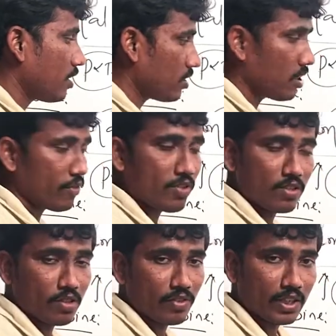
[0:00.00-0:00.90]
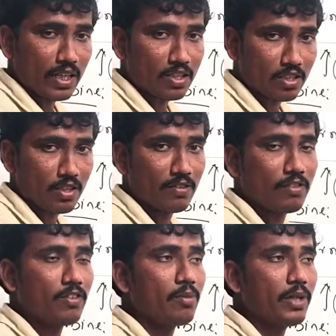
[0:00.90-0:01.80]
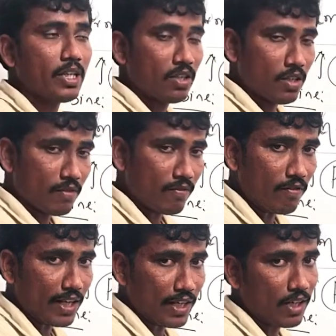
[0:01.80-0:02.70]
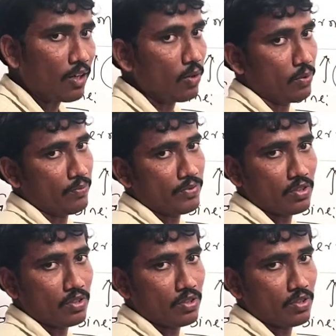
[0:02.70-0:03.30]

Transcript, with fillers: the efficiency of a gas turbine will be very low.